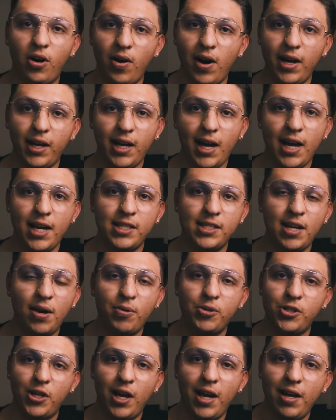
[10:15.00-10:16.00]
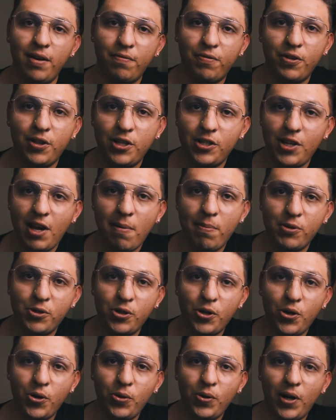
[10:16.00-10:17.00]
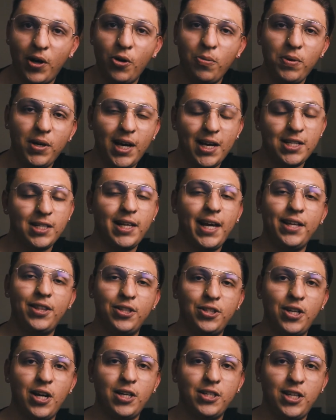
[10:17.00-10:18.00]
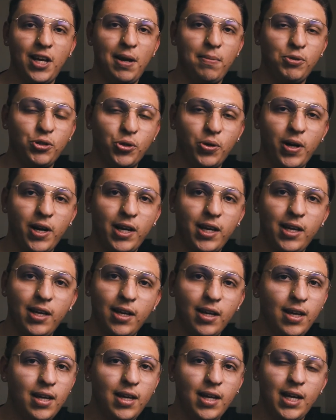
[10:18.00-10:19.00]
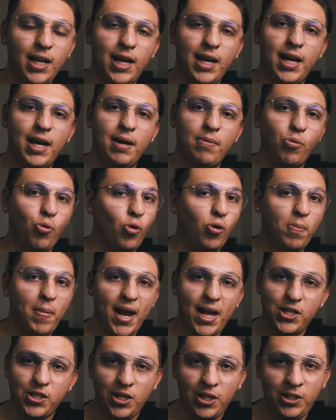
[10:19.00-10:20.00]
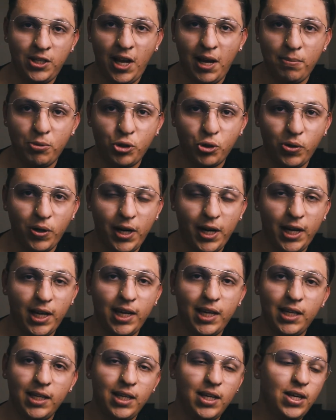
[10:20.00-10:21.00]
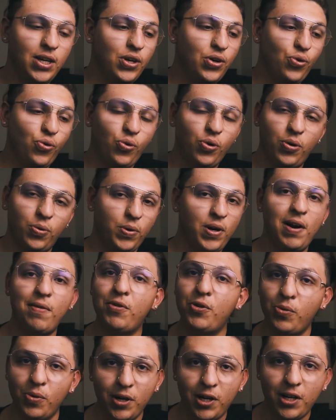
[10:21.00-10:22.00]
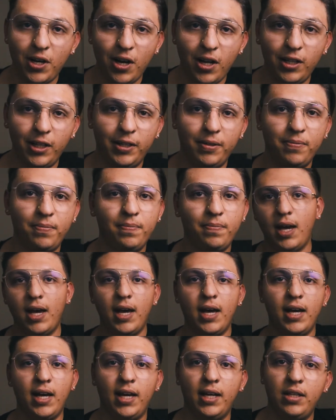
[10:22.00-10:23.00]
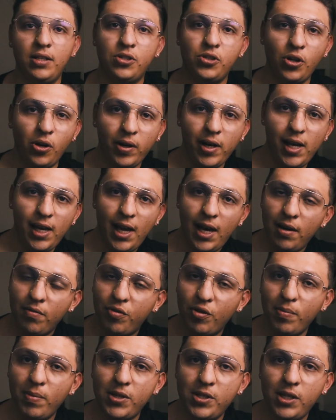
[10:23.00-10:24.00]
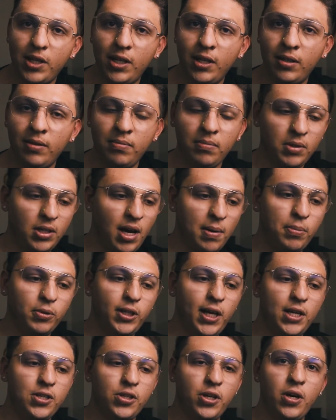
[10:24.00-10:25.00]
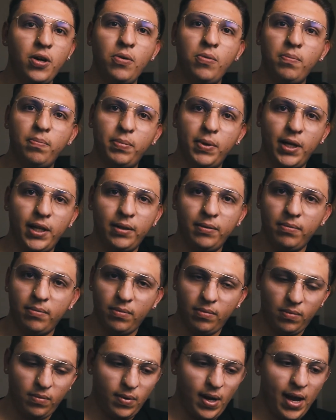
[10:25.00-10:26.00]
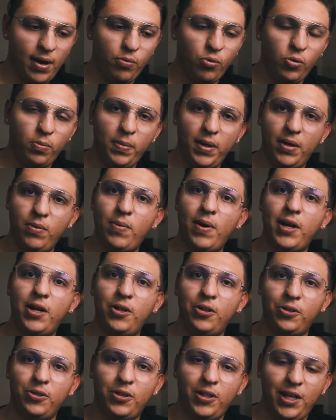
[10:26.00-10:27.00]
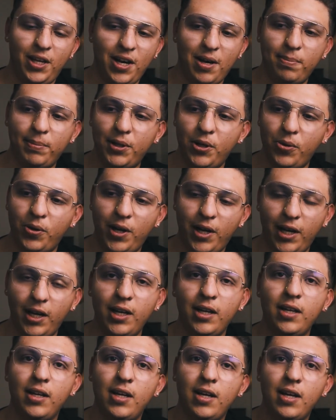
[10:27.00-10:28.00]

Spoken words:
All right, guys, that was it for this episode. I hope you guys liked the duct tape trick or masking tape trick or whatever you want to call it. Sorry again for missing a couple days ago, but I will be regularly uploading